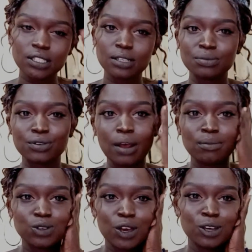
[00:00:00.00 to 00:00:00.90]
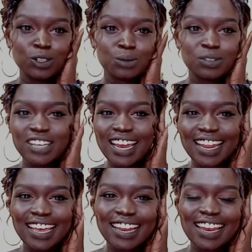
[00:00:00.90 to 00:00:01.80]
and subscribe to our YouTube
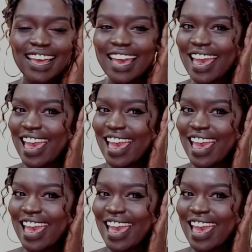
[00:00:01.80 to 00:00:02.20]
channel.